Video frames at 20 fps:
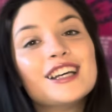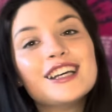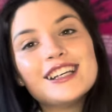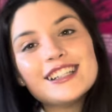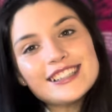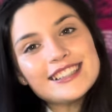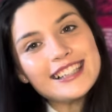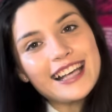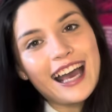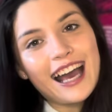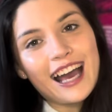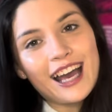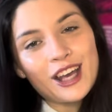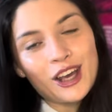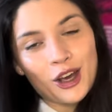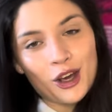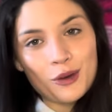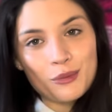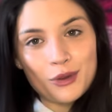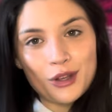So yeah, I
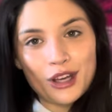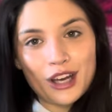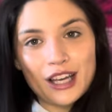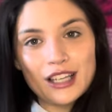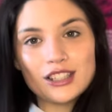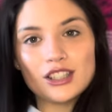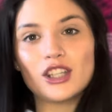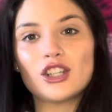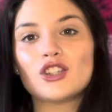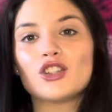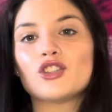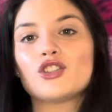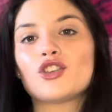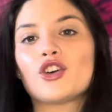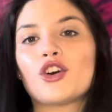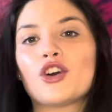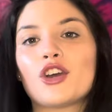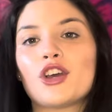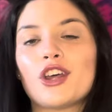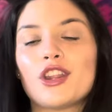hope you guys
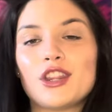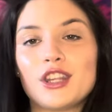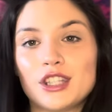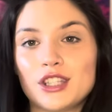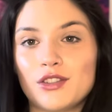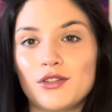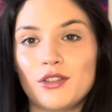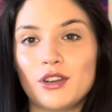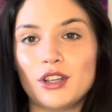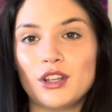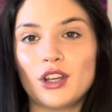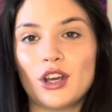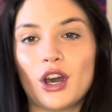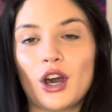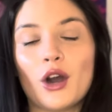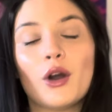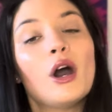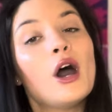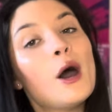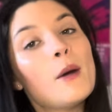enjoy this
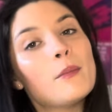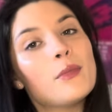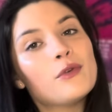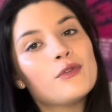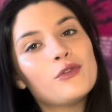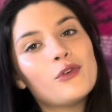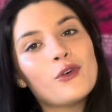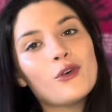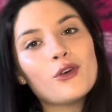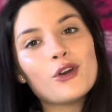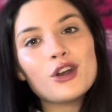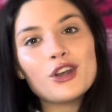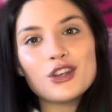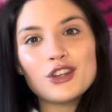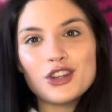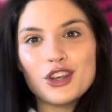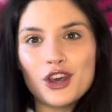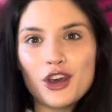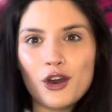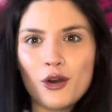video. Before
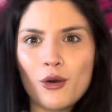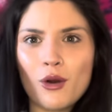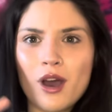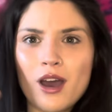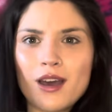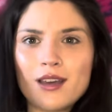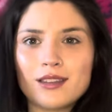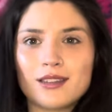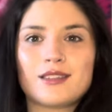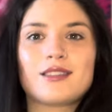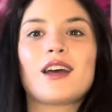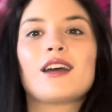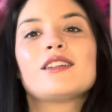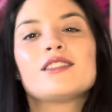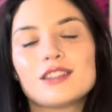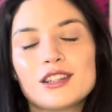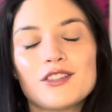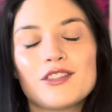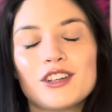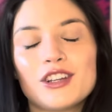you start into
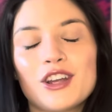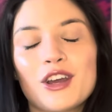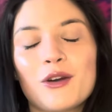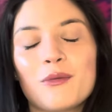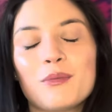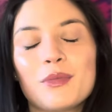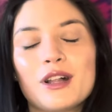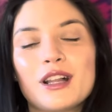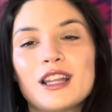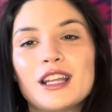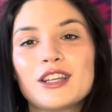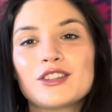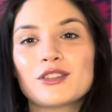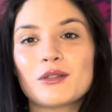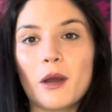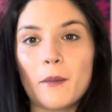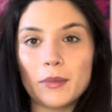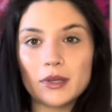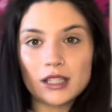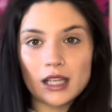the video, please
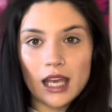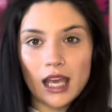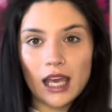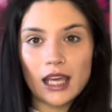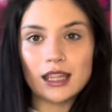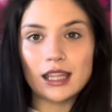remember to hit